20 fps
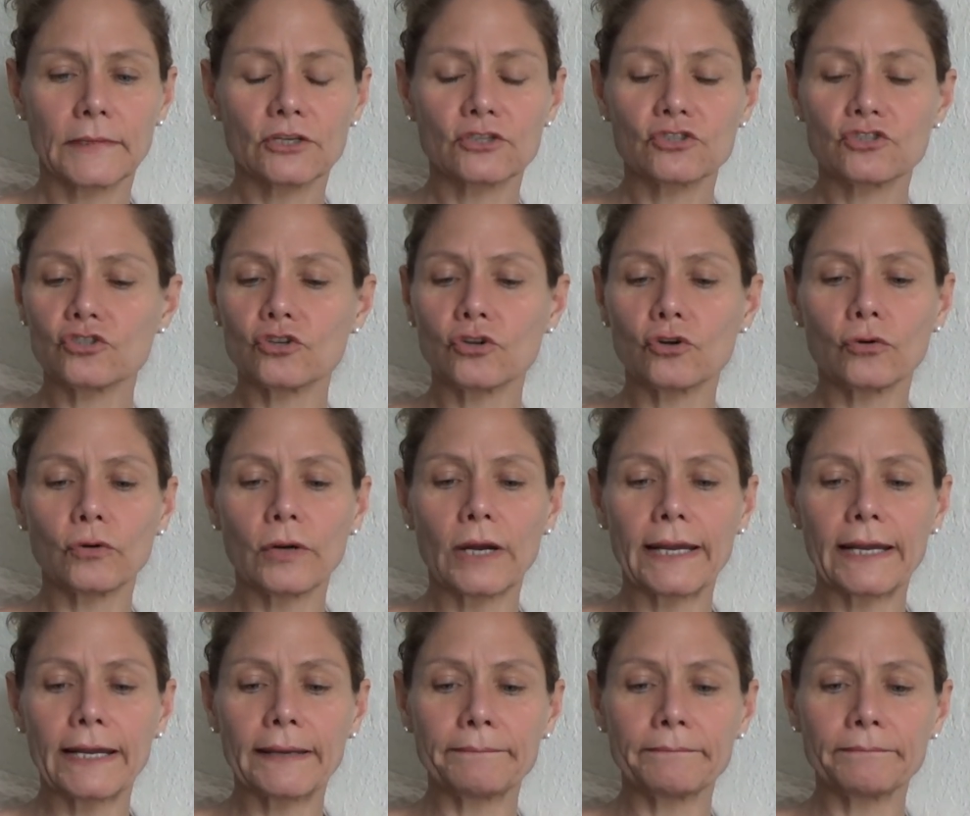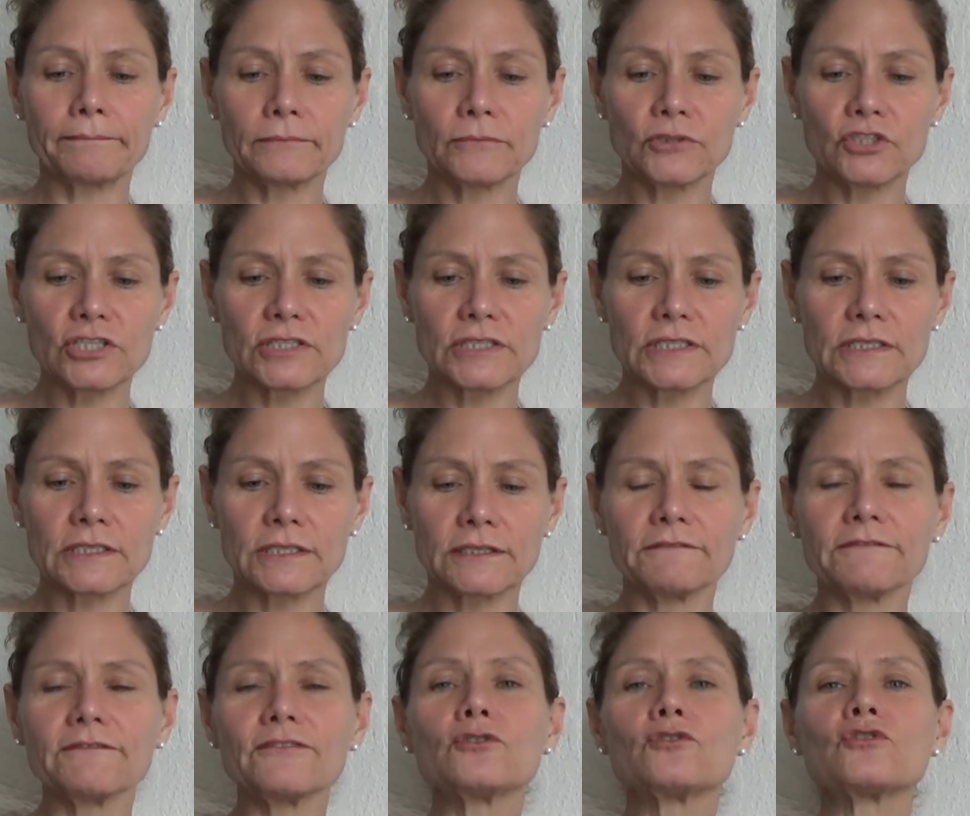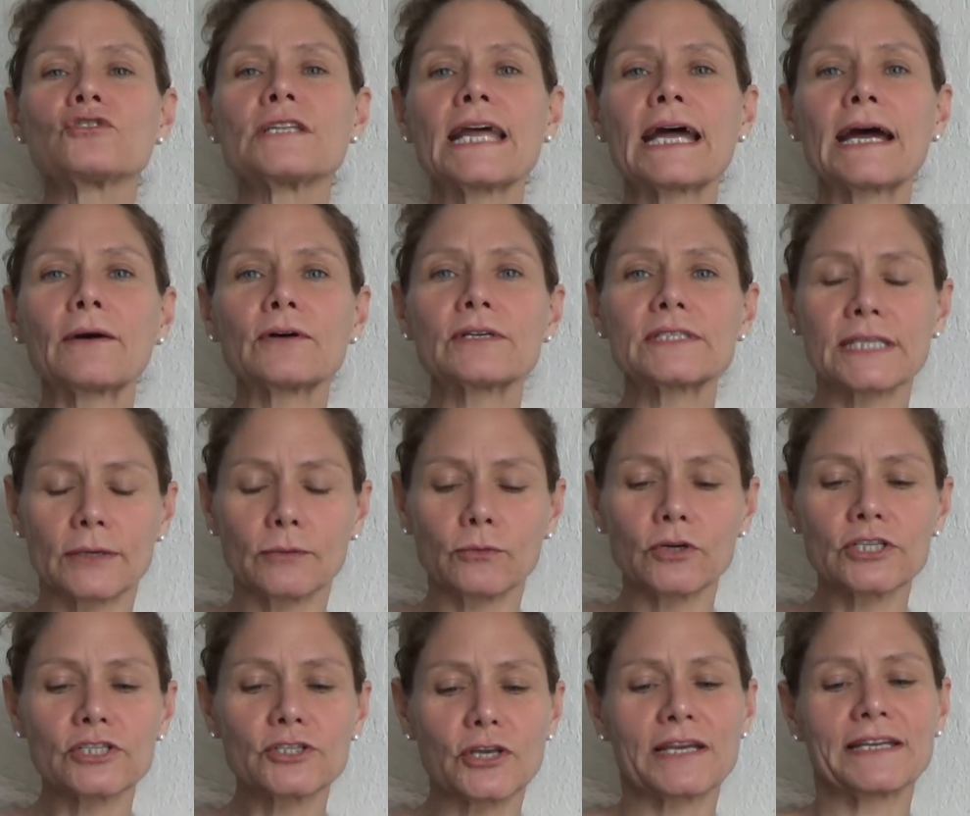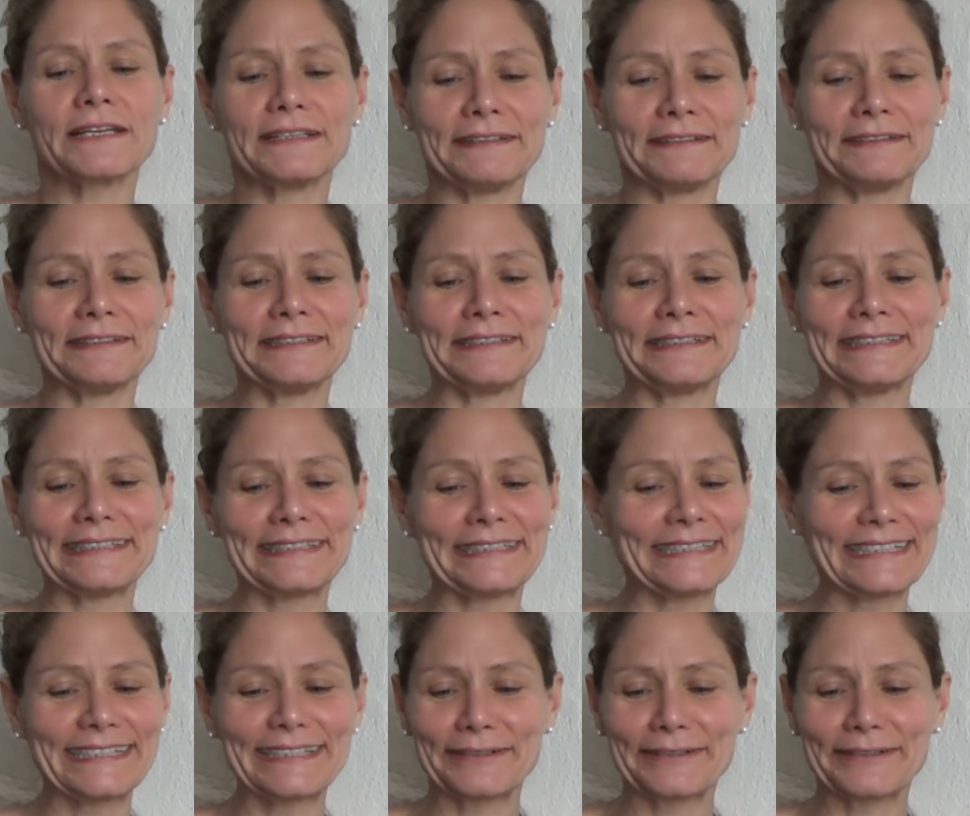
So I'm just as confused now as I was when